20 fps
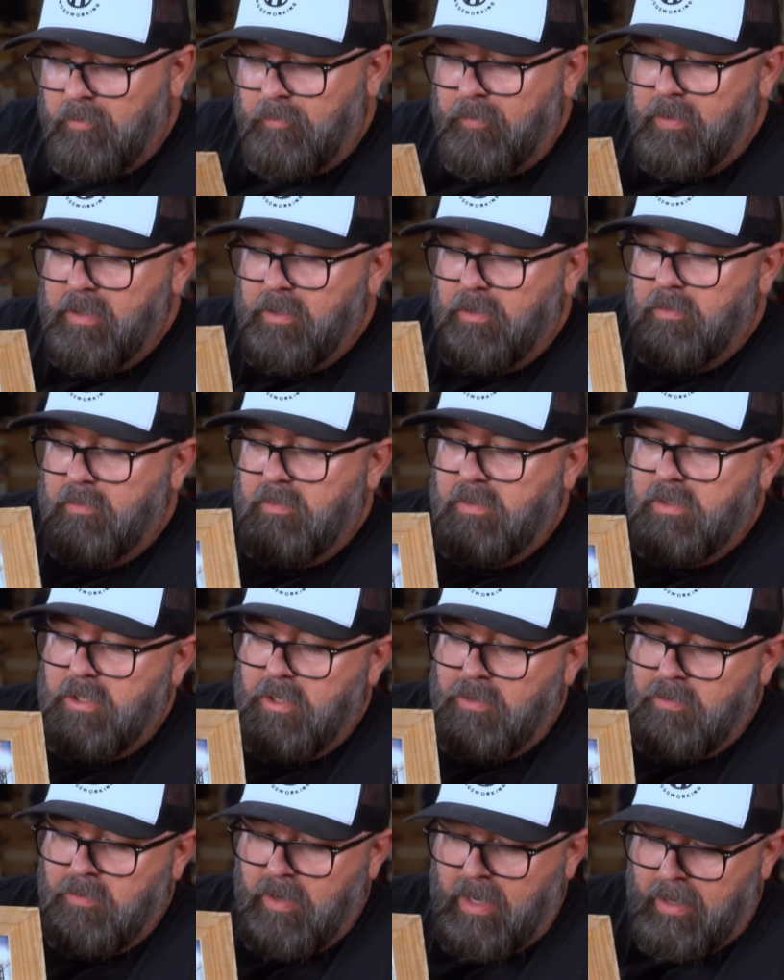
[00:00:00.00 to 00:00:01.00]
feel.
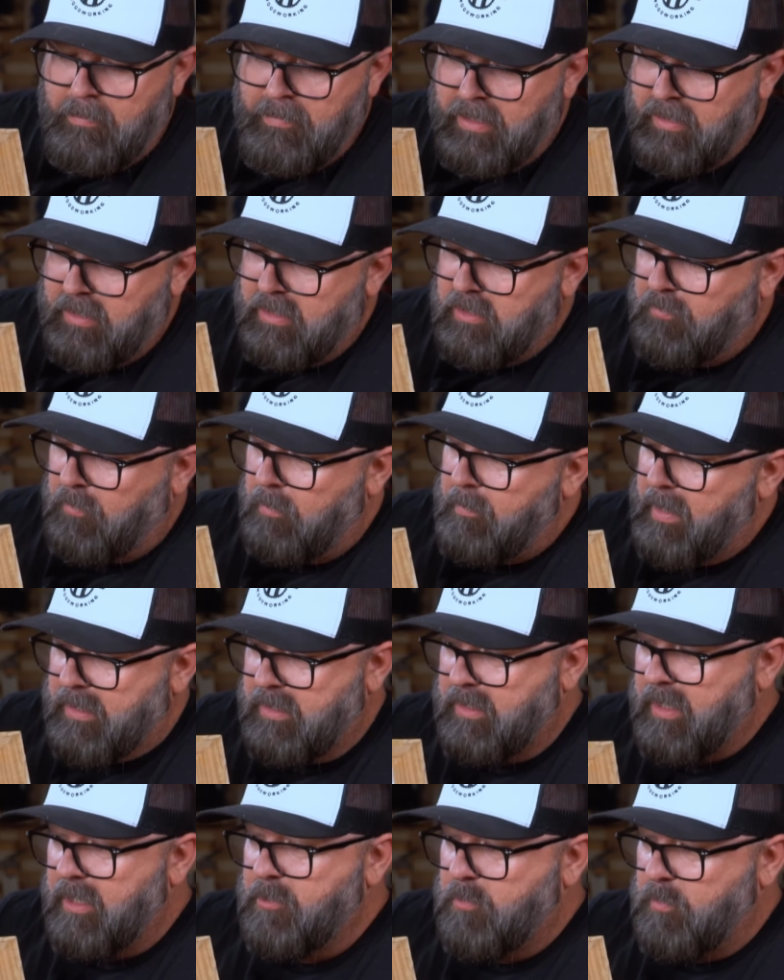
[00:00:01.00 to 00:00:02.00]
So I made this for my
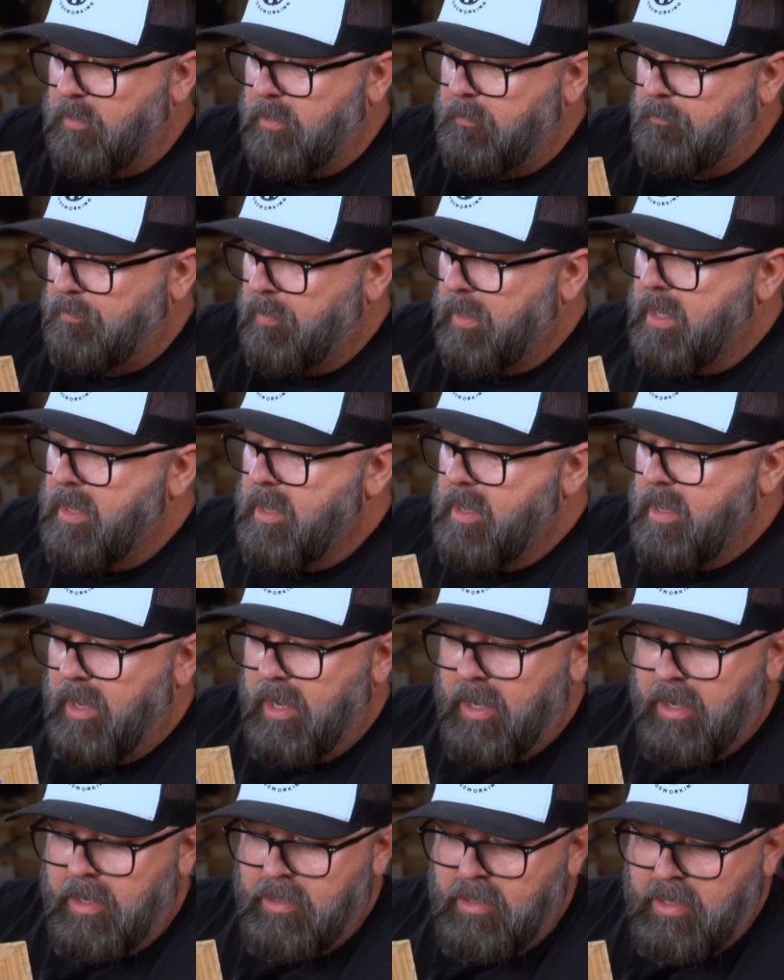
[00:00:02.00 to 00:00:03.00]
son's room
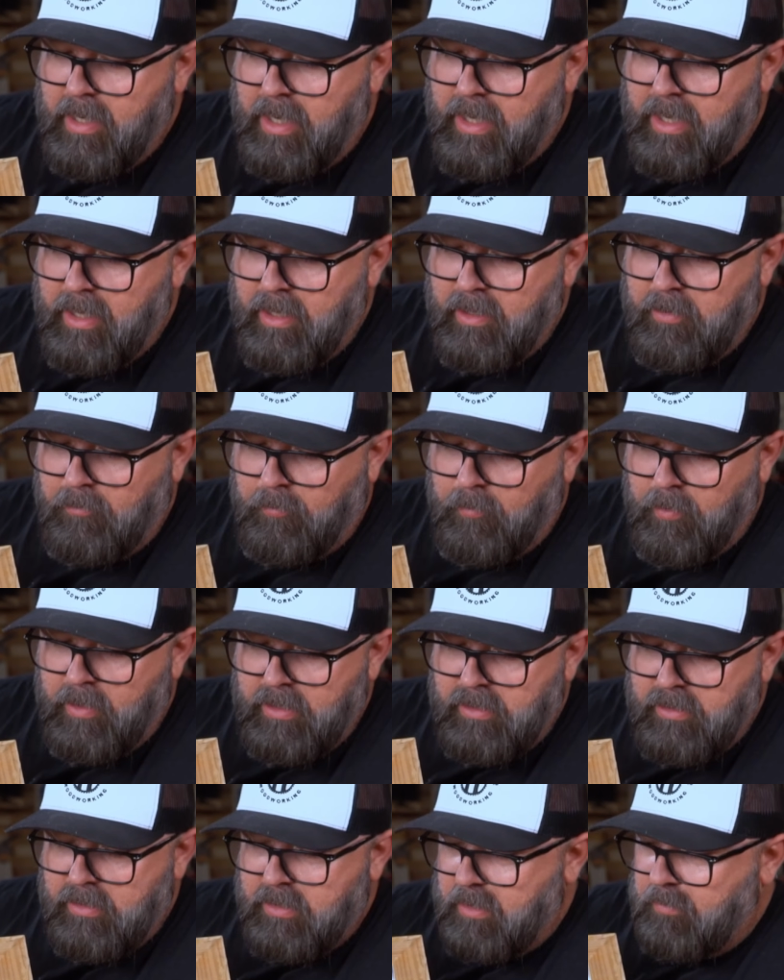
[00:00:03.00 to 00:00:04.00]
and for
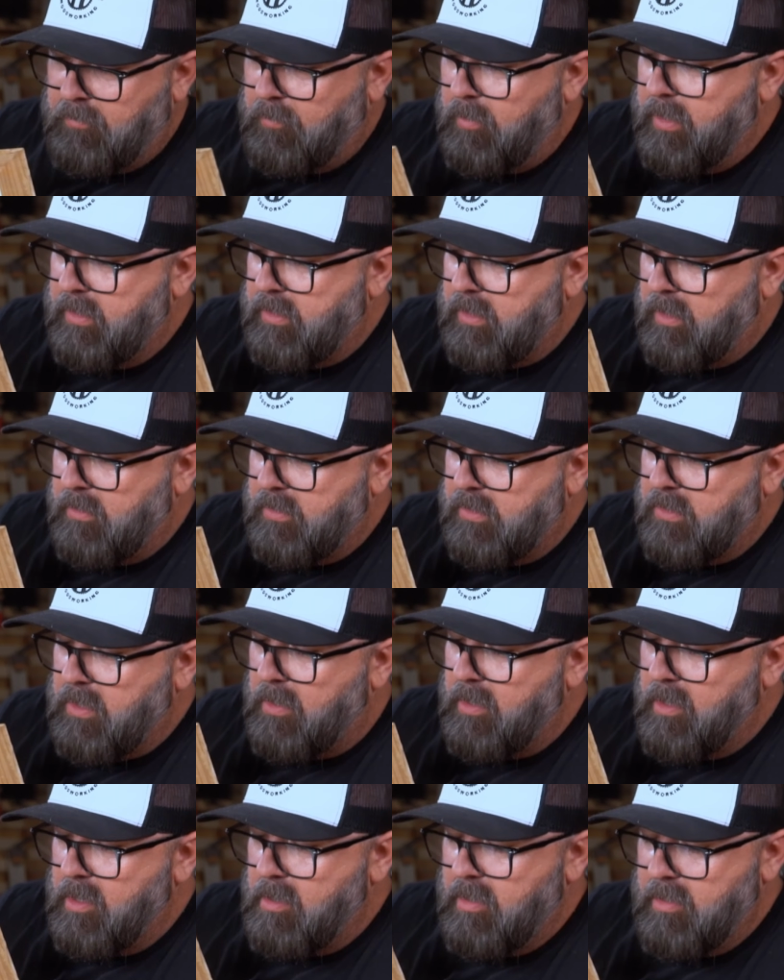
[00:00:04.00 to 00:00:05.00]
his
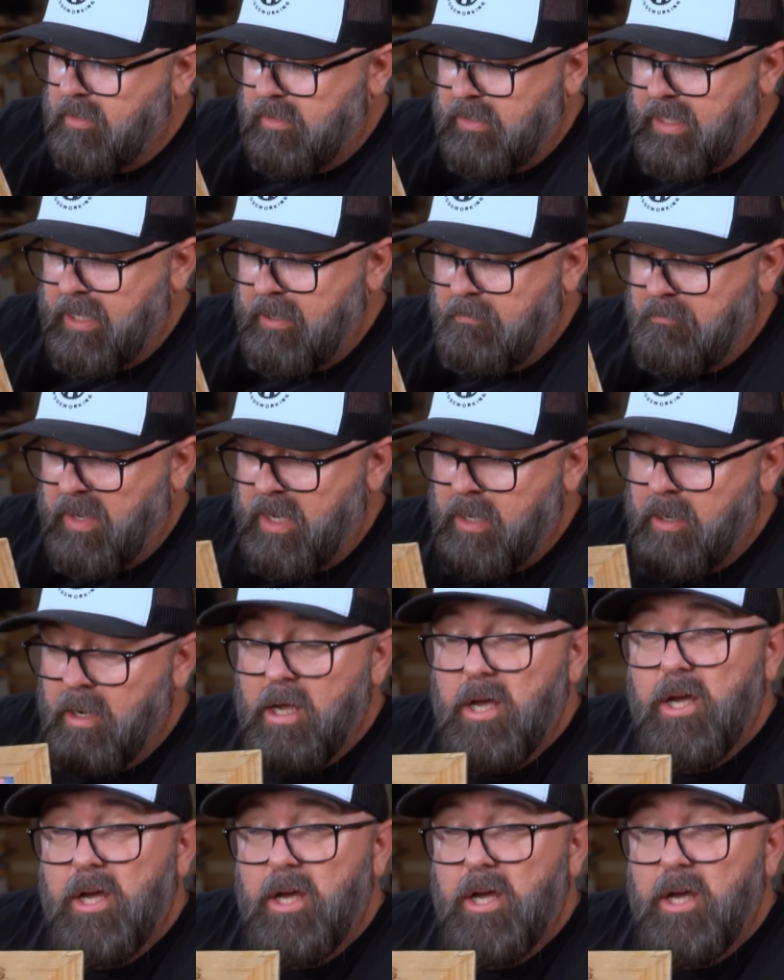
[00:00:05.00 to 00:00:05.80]
all-star team. But